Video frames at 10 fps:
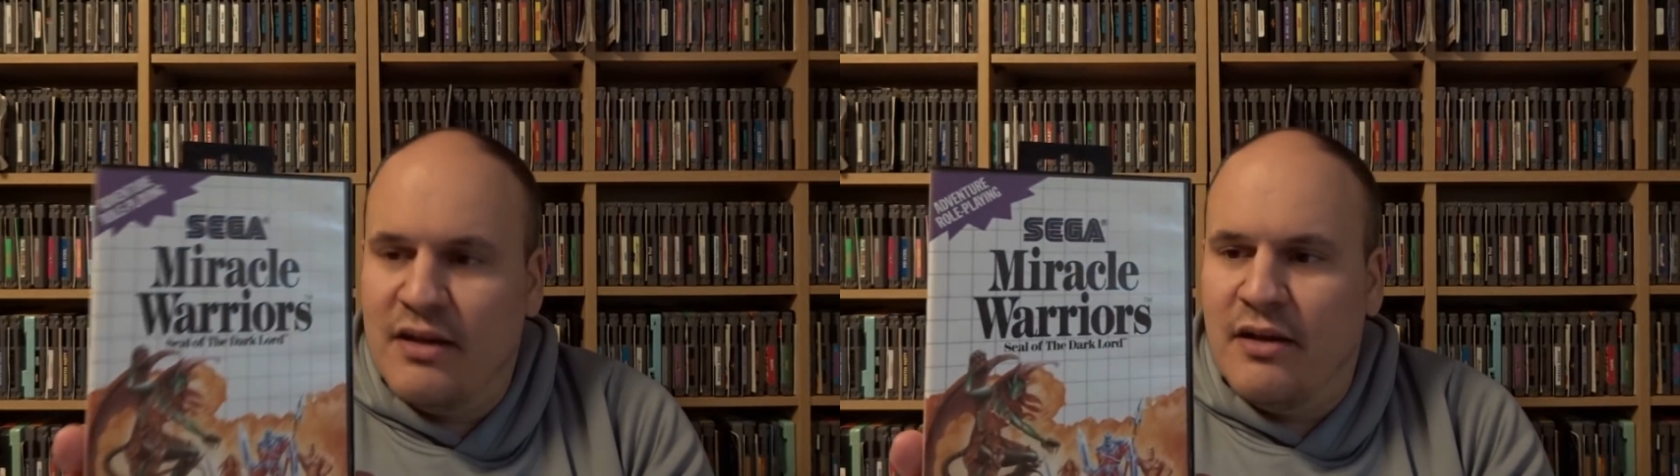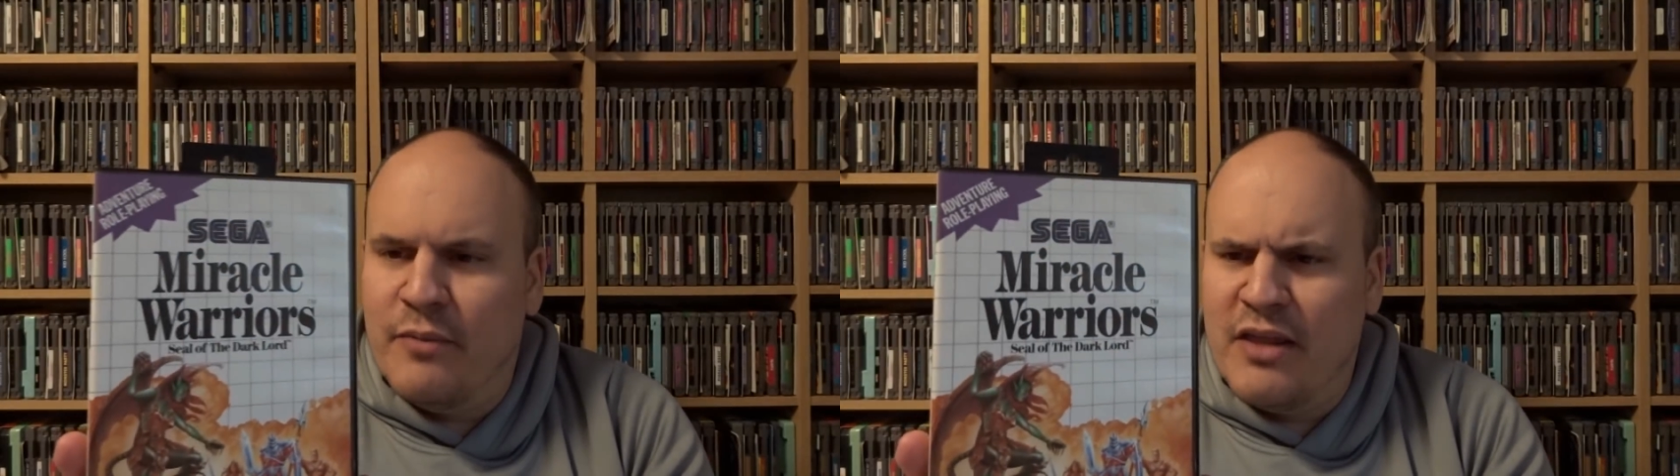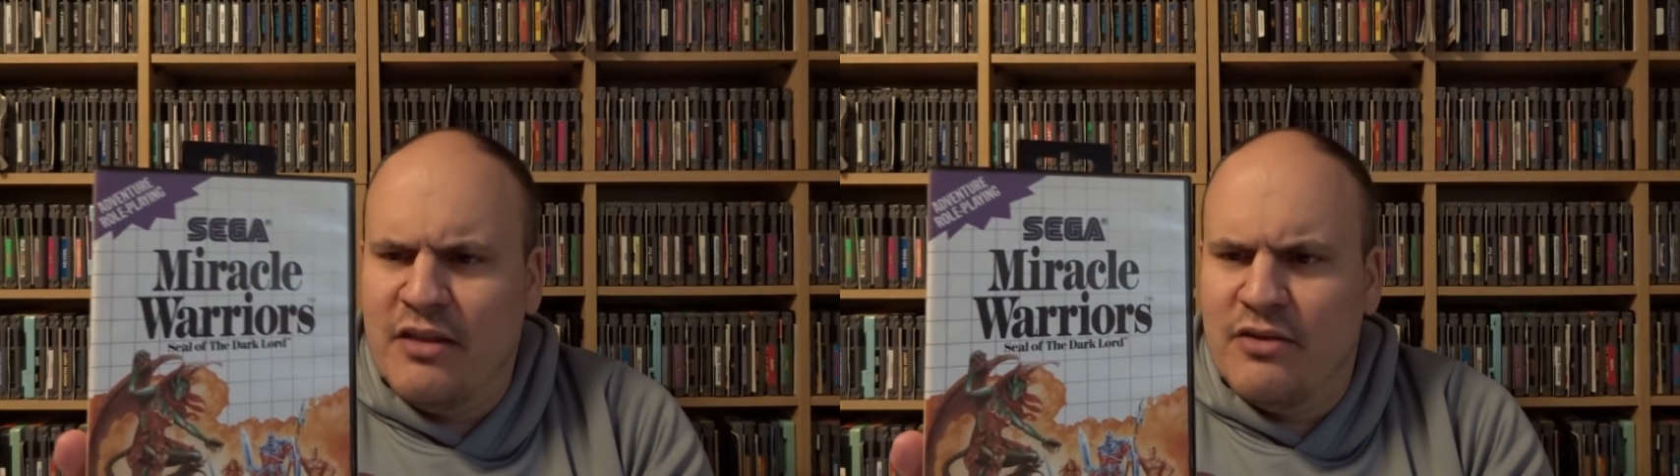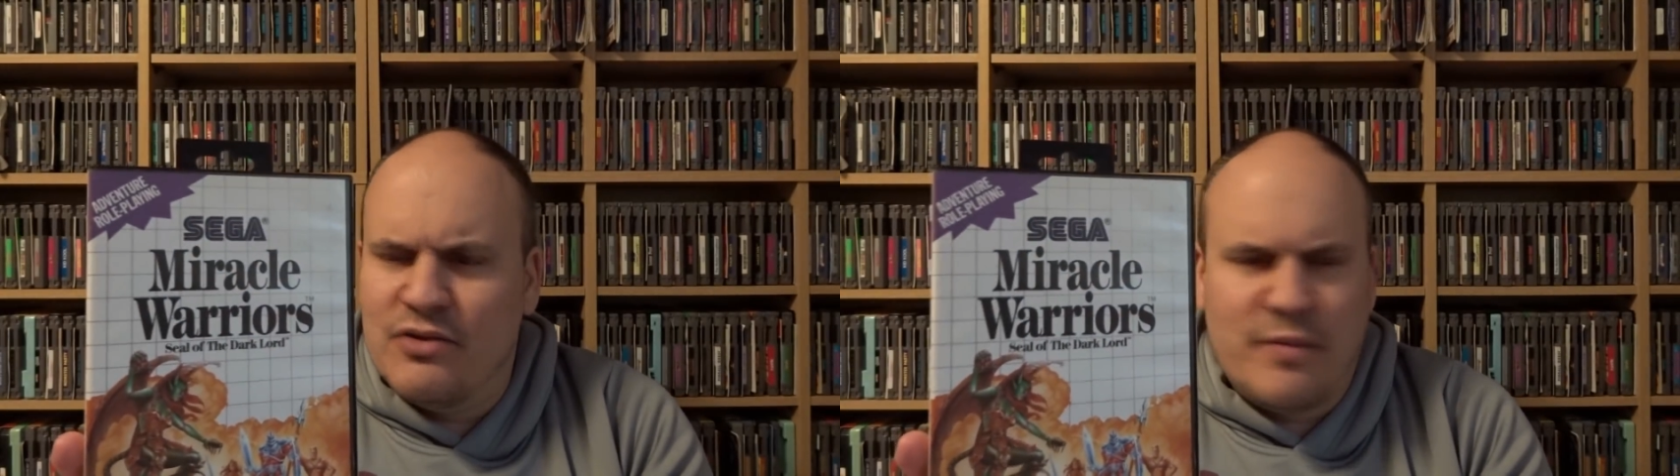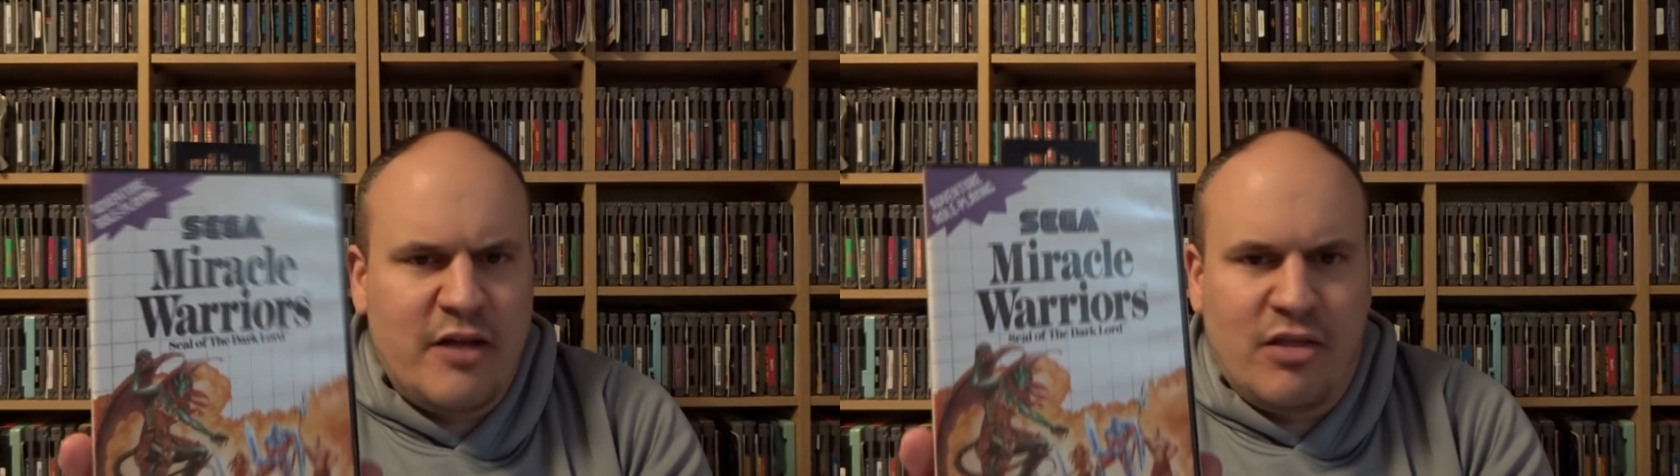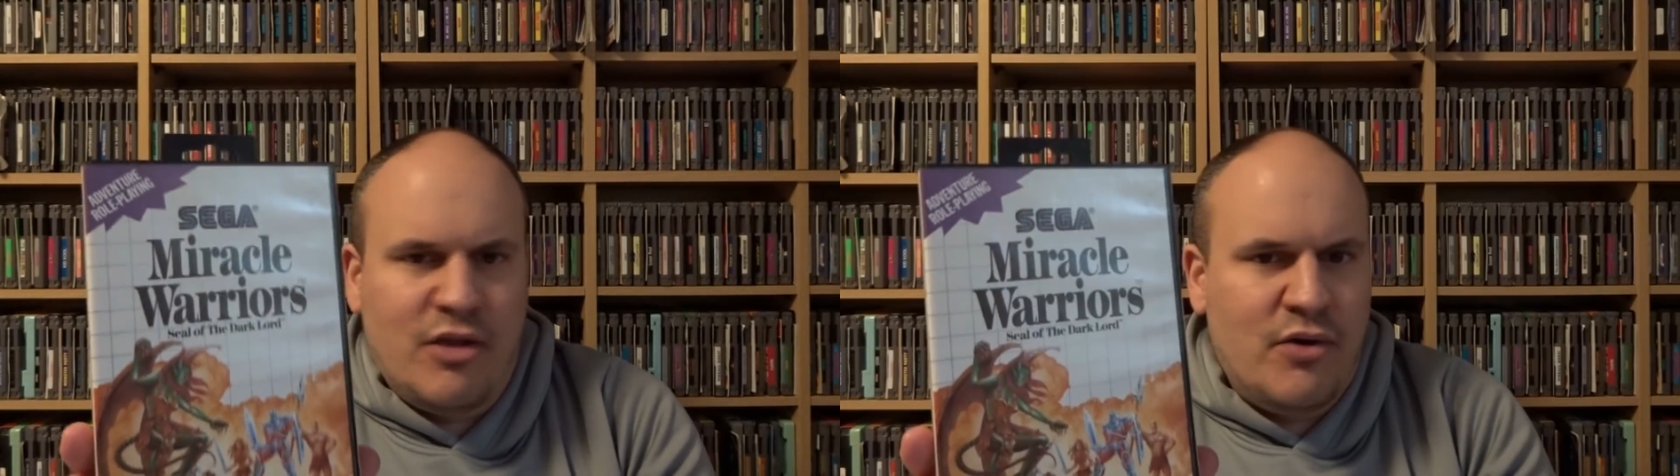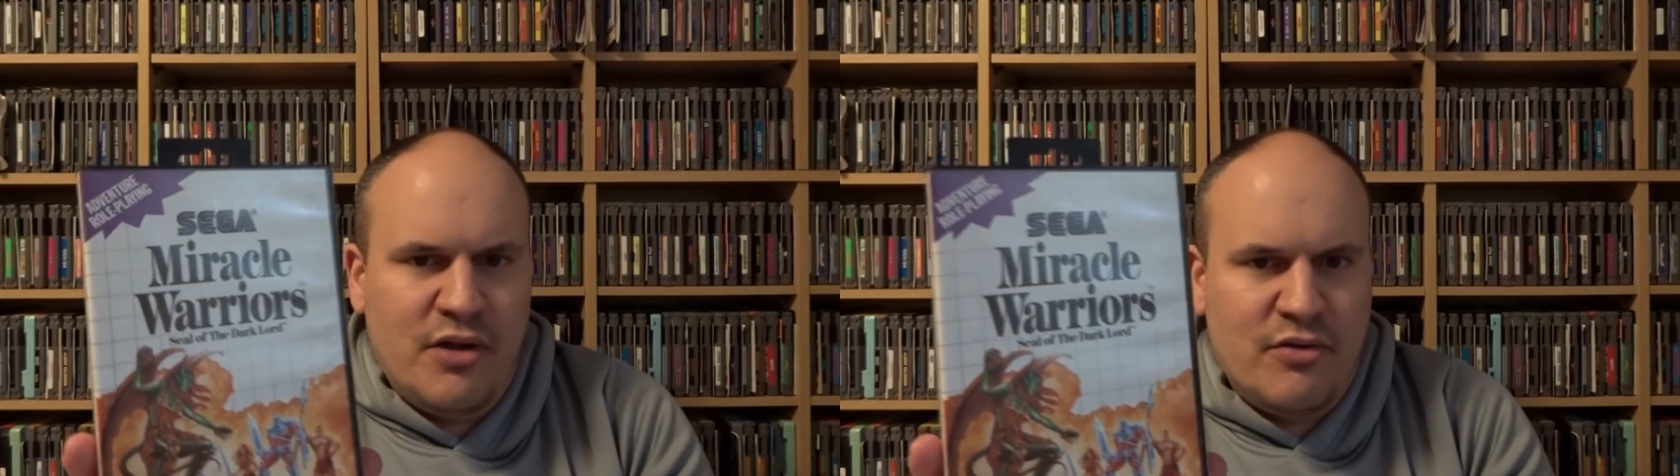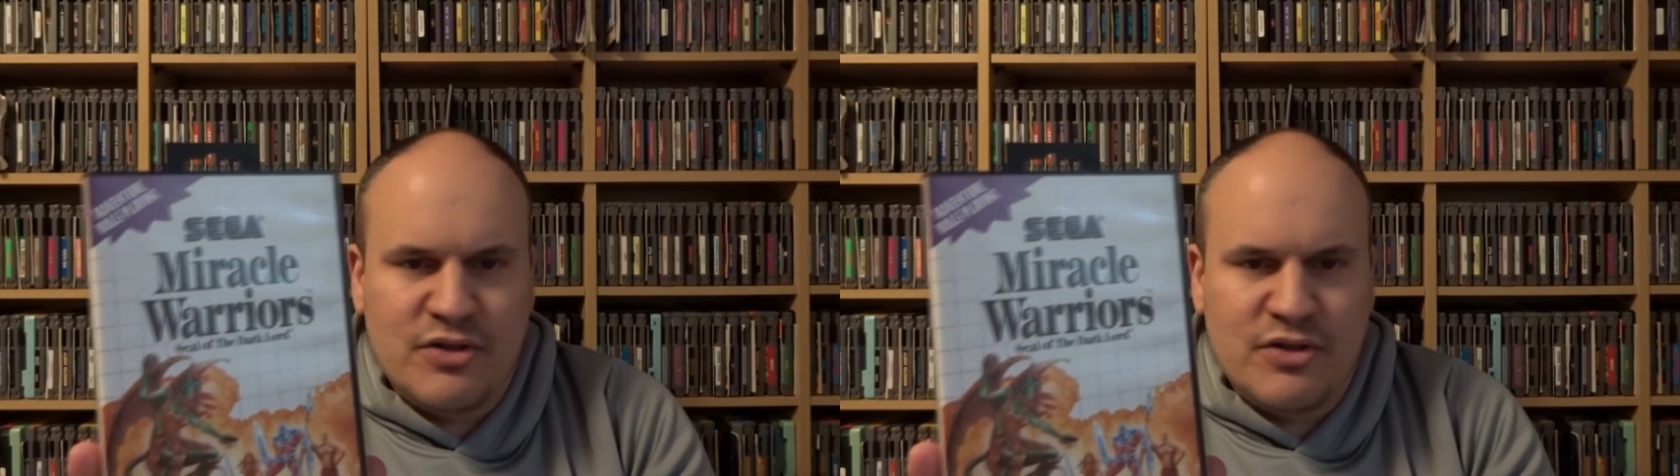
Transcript: I think there's about 30 or